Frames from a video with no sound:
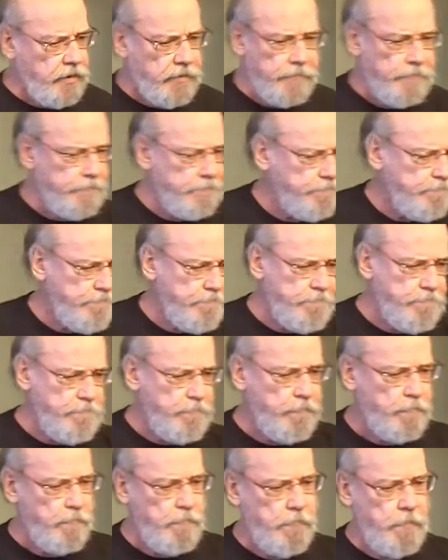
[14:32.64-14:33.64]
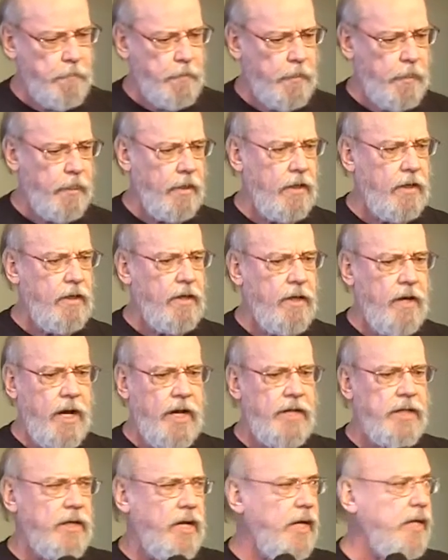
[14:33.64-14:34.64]
Um,
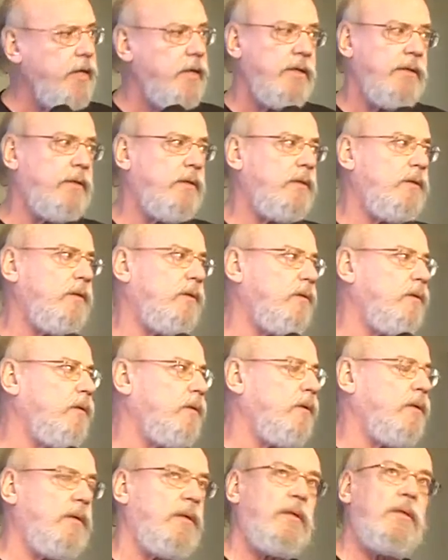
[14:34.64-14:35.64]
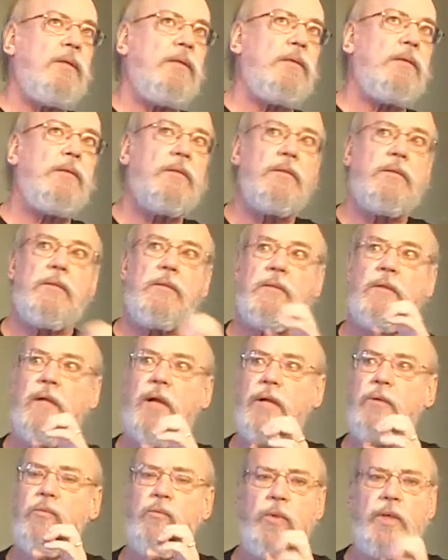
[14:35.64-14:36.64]
I, I,
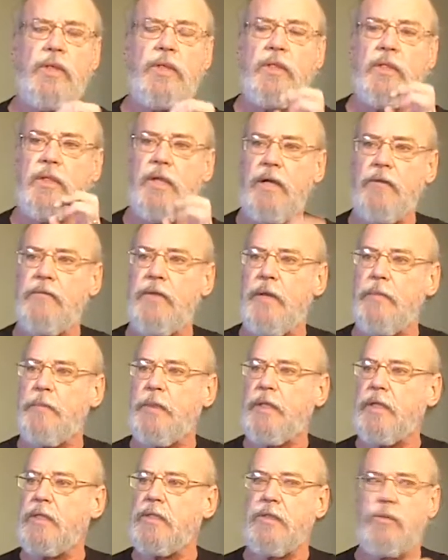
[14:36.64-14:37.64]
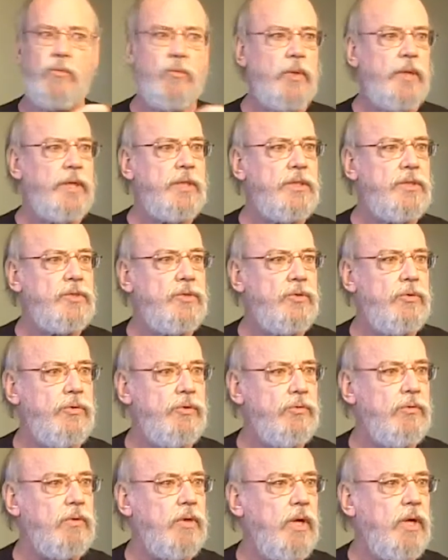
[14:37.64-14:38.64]
I really love that because it rings
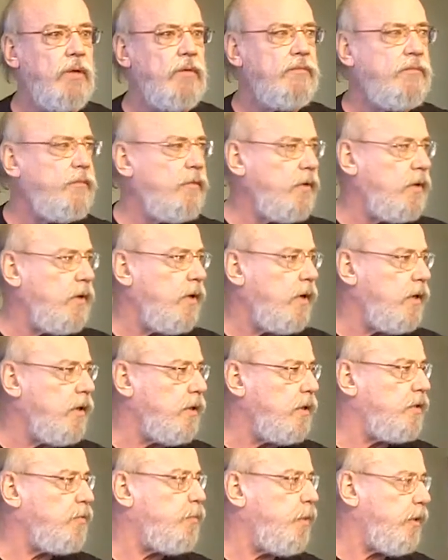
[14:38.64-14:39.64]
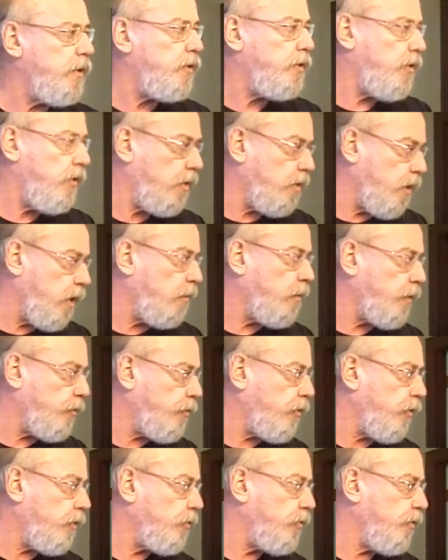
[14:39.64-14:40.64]
true for our experience here at Harbor
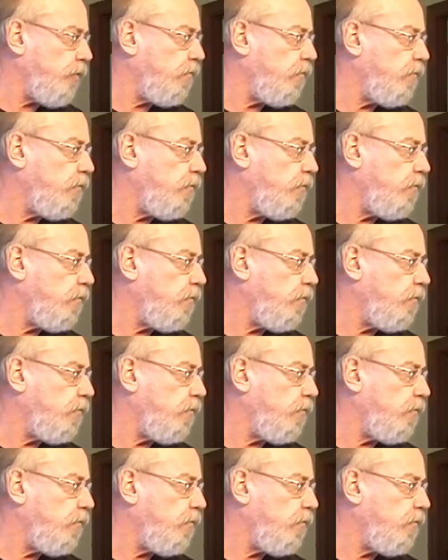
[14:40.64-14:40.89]
Church.